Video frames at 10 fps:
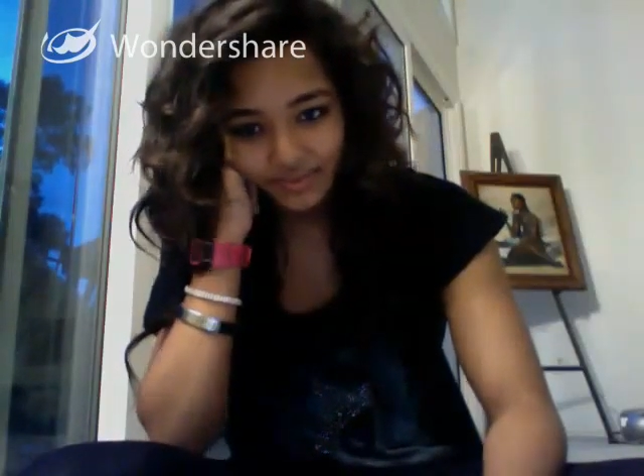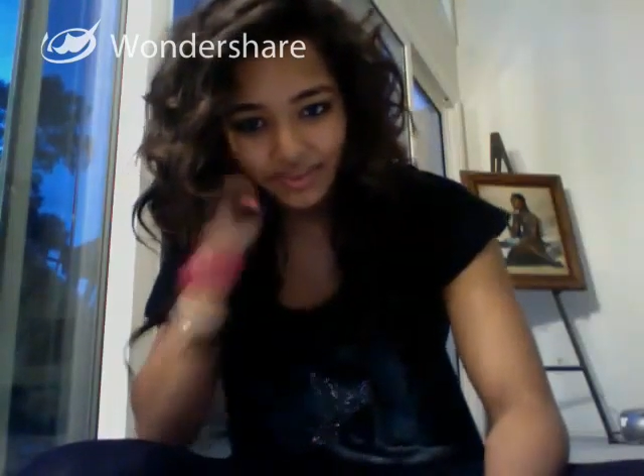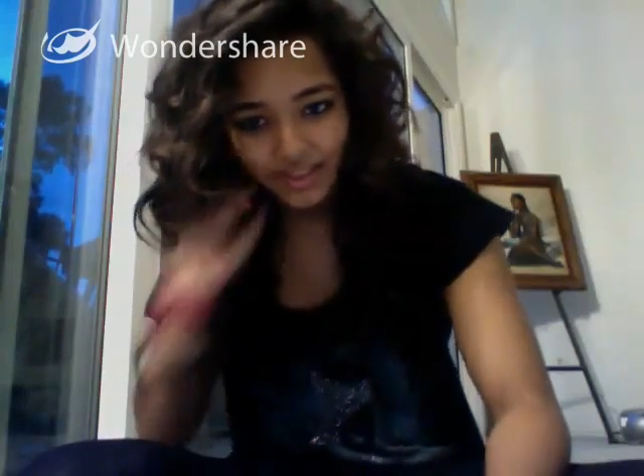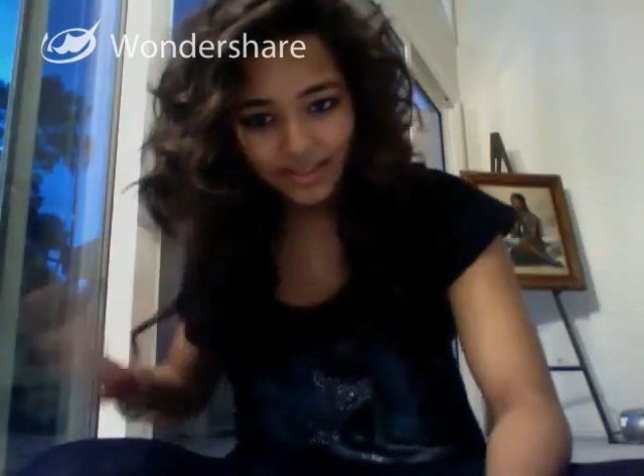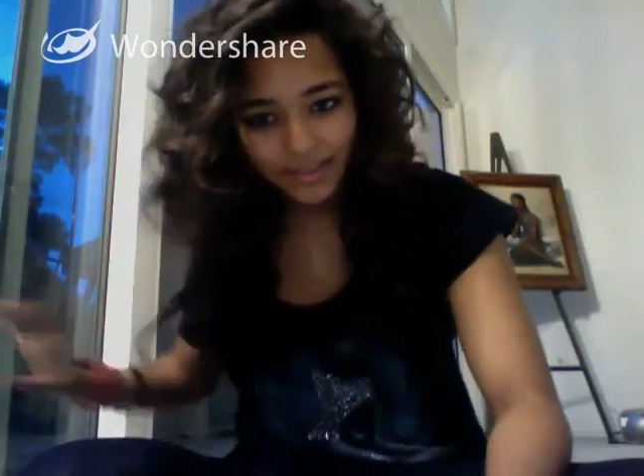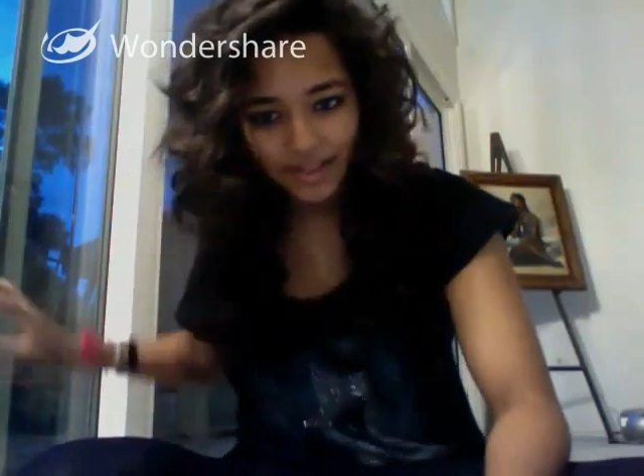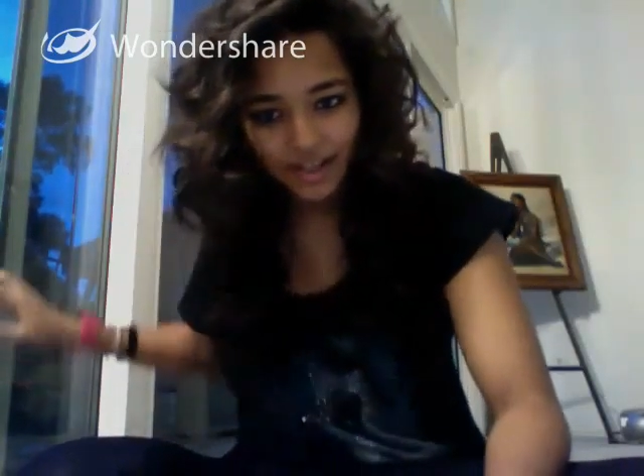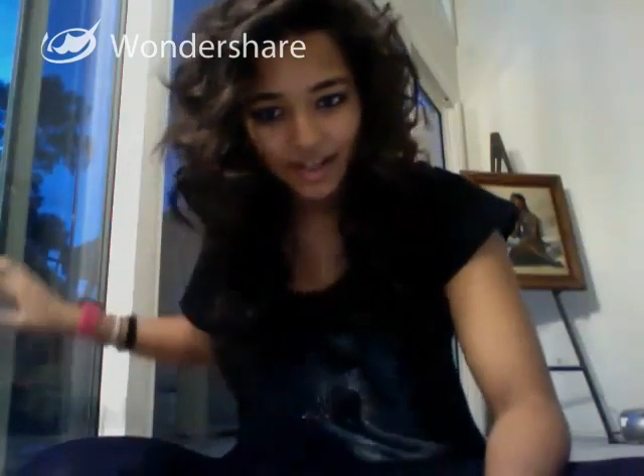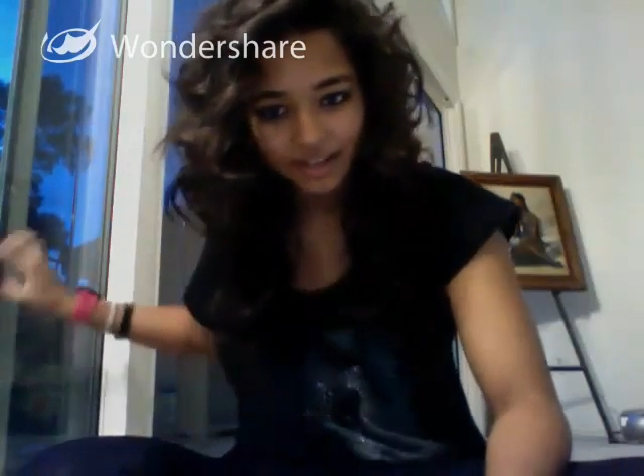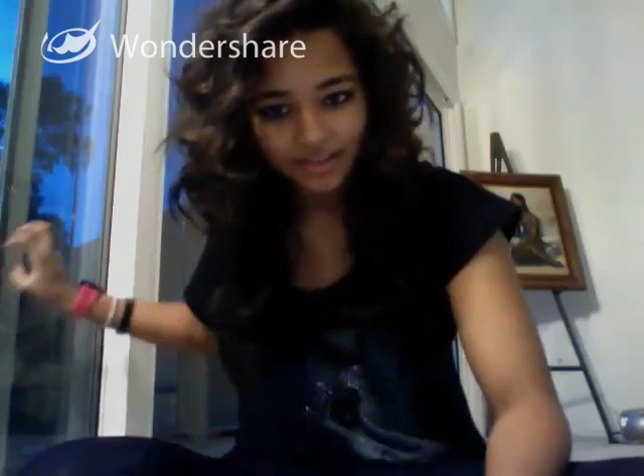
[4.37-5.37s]
That's my
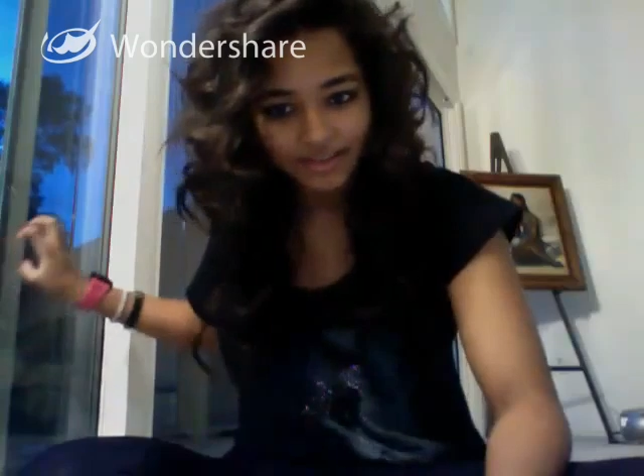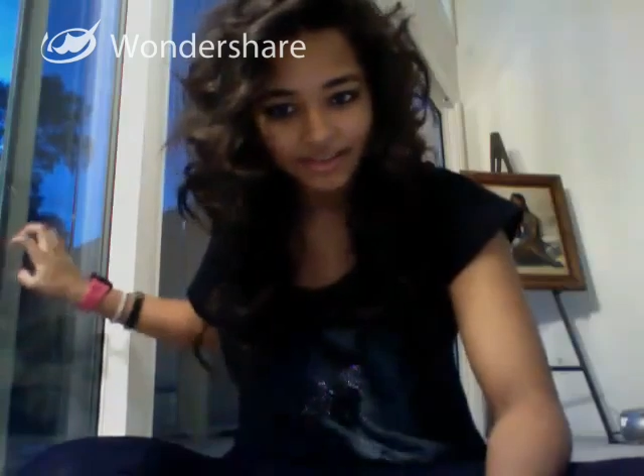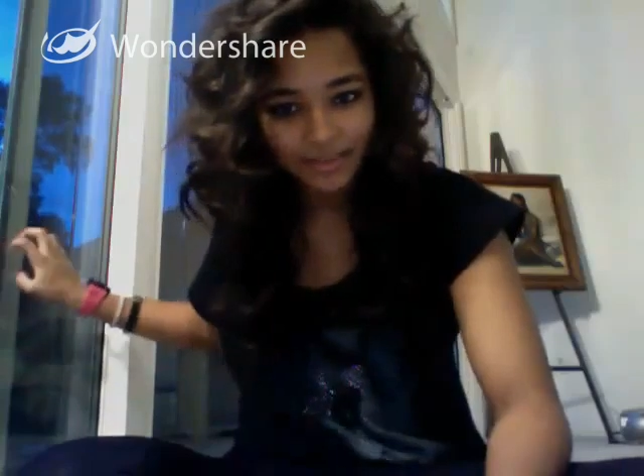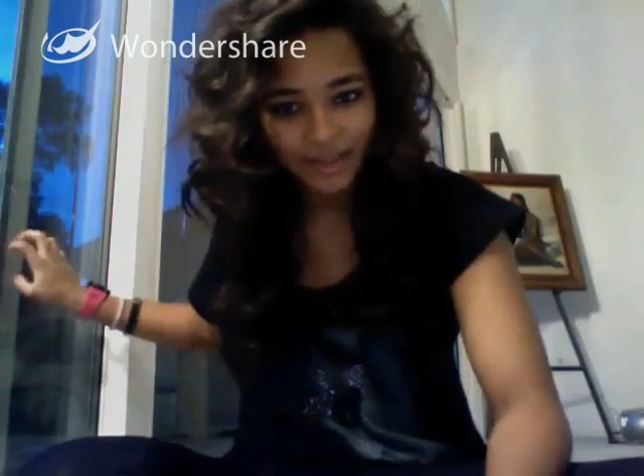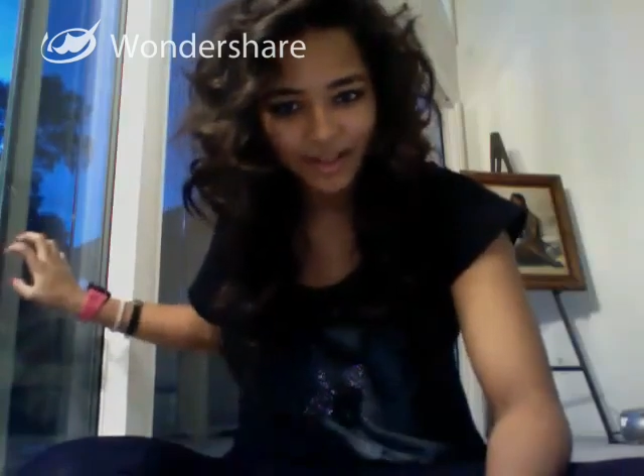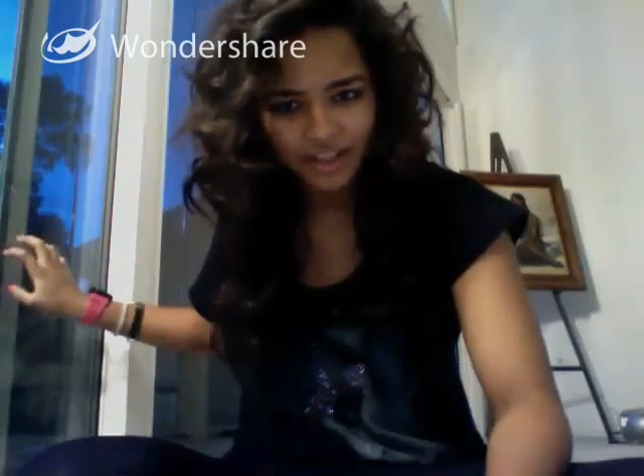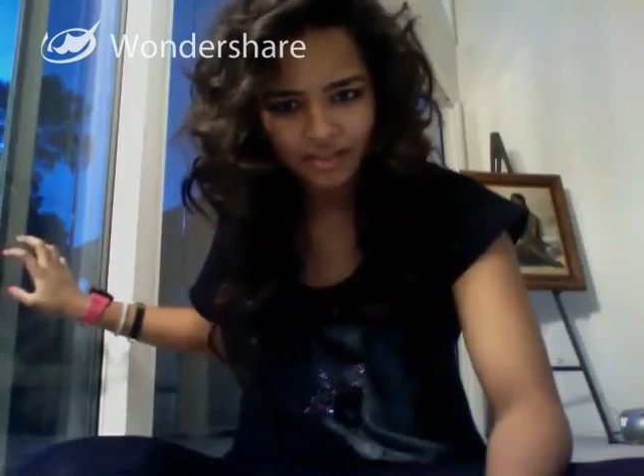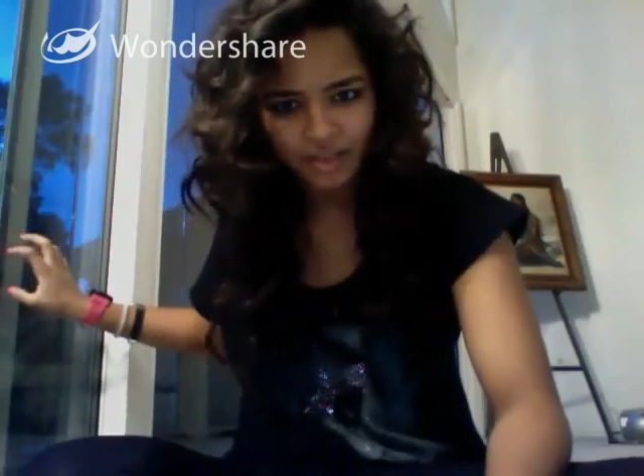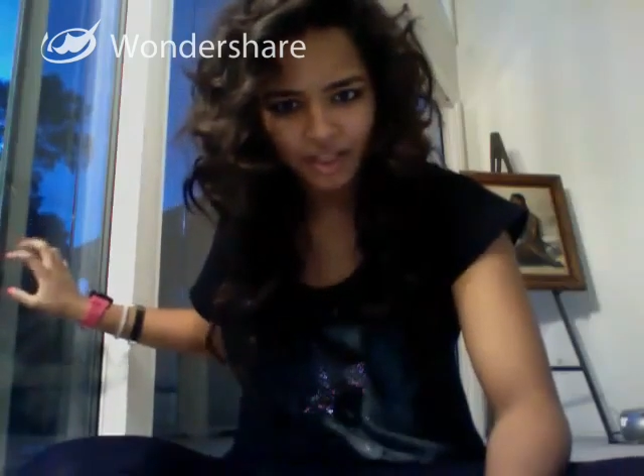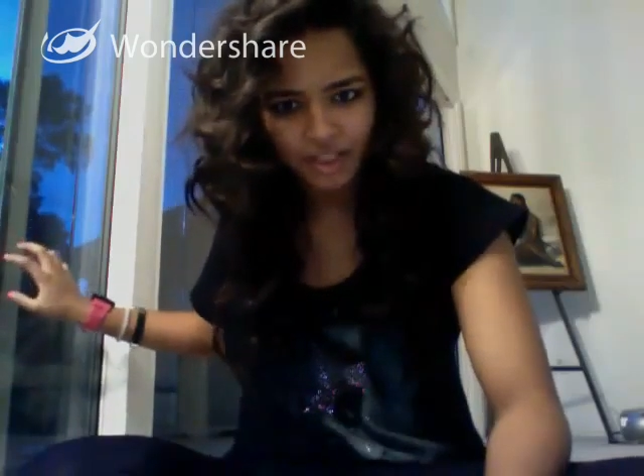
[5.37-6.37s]
dog, background
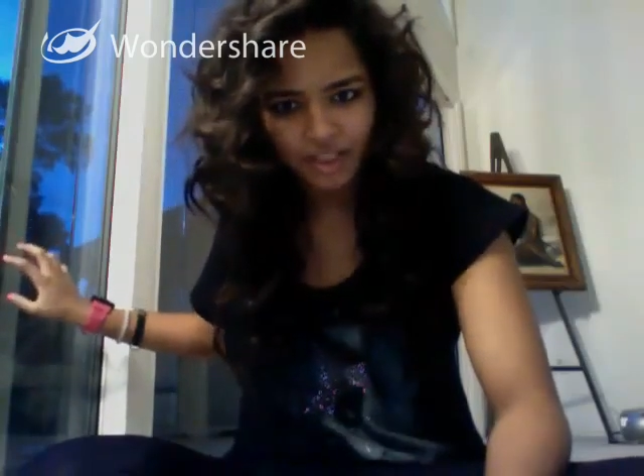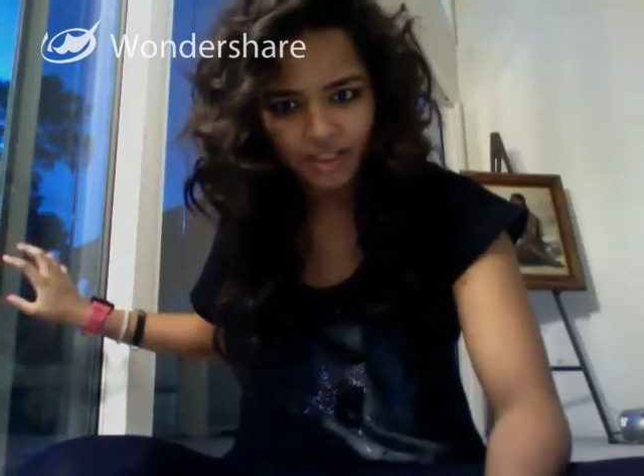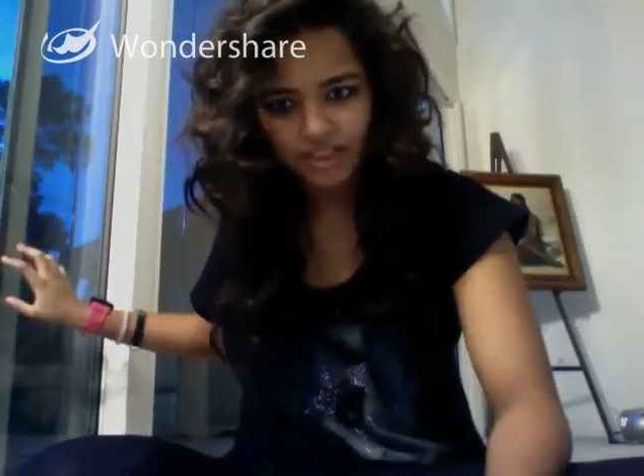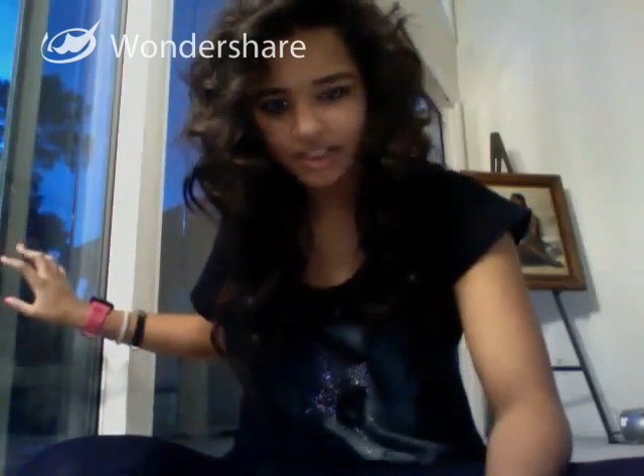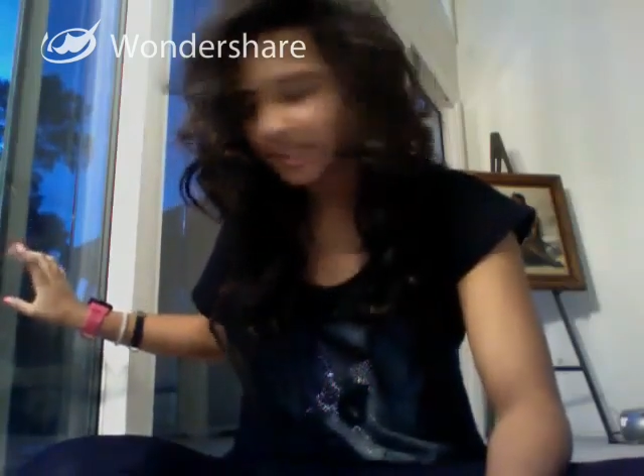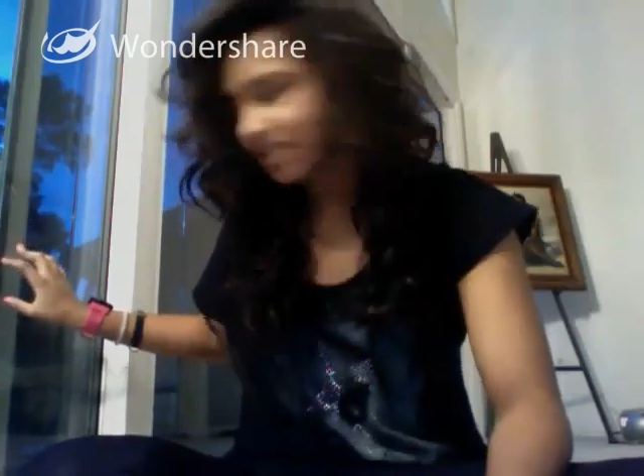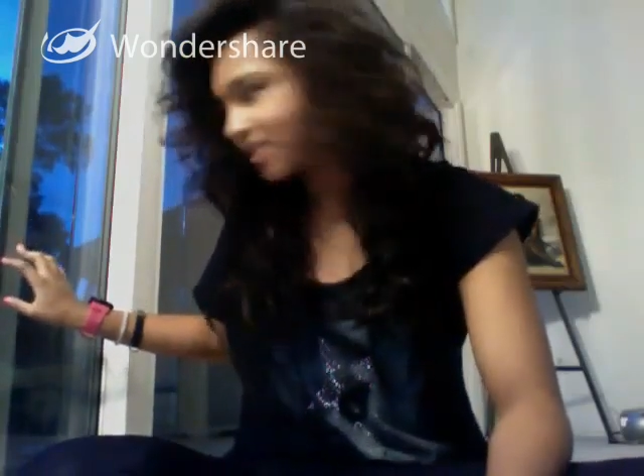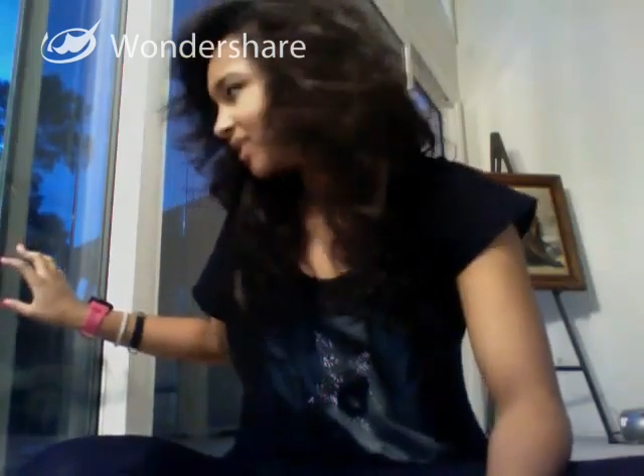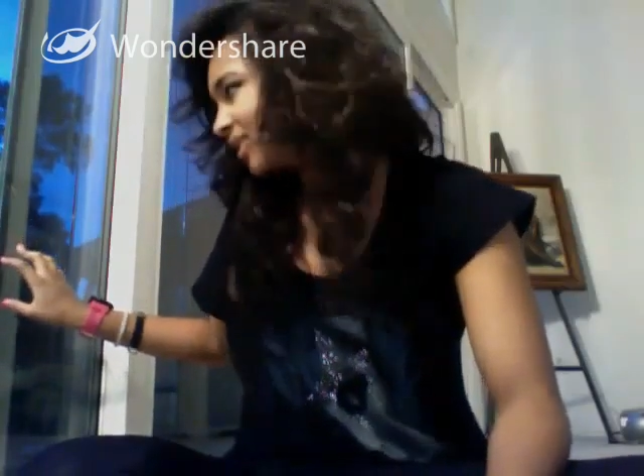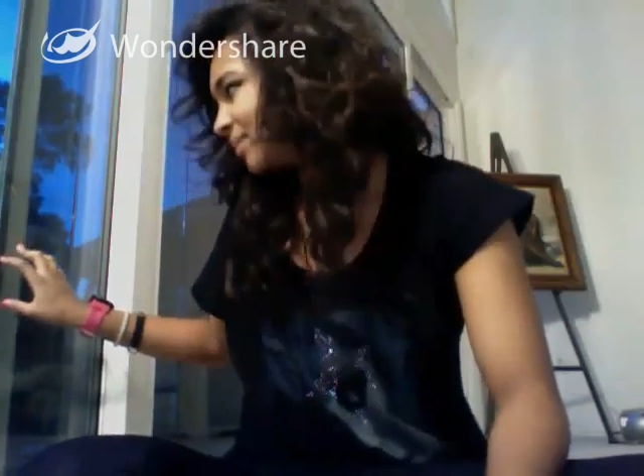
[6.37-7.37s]
barking.
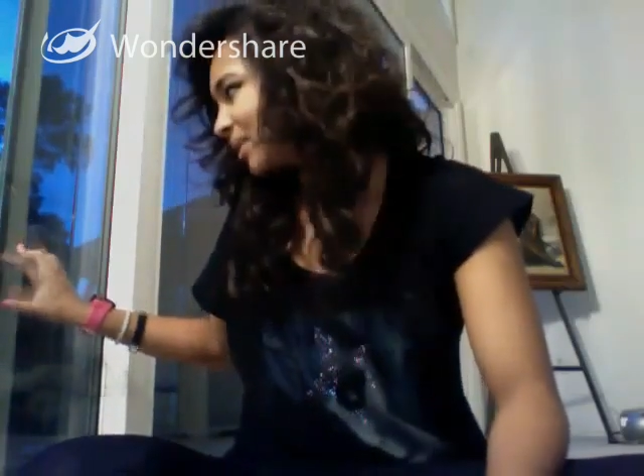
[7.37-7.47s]
Be